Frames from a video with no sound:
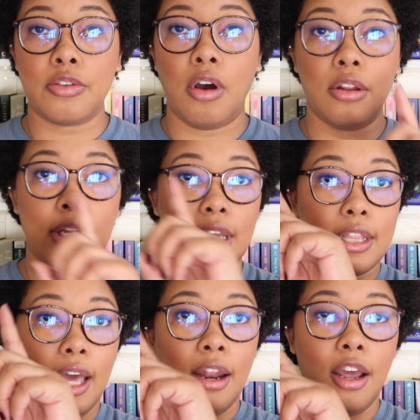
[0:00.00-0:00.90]
so I'll link
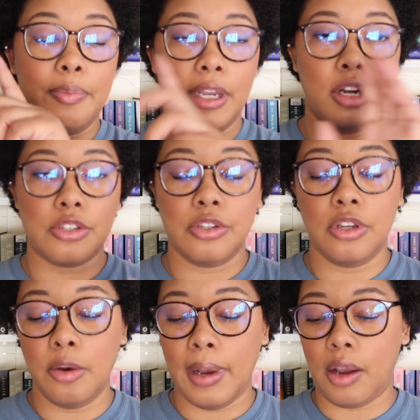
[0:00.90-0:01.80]
that up here so you
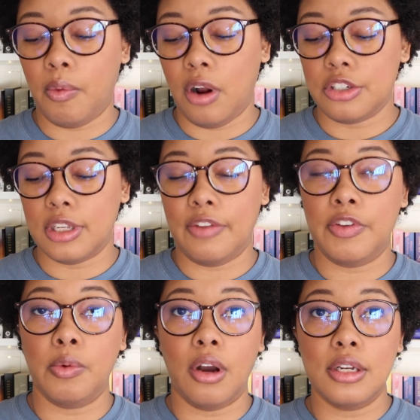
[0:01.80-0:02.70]
can go back and watch that
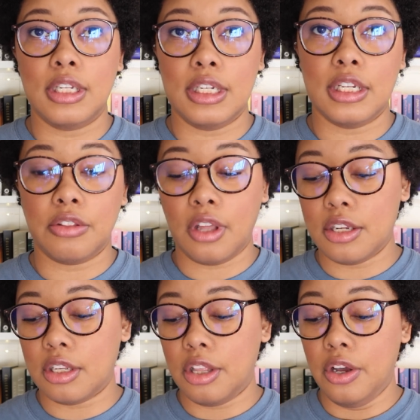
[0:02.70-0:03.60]
if you want detailed
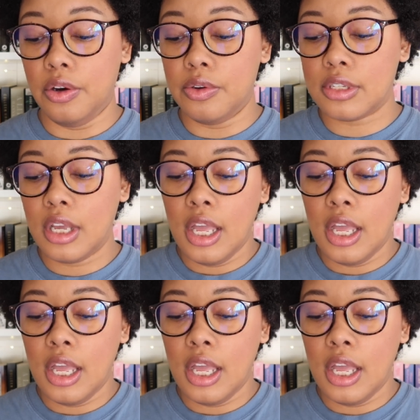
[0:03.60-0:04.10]
thoughts on those.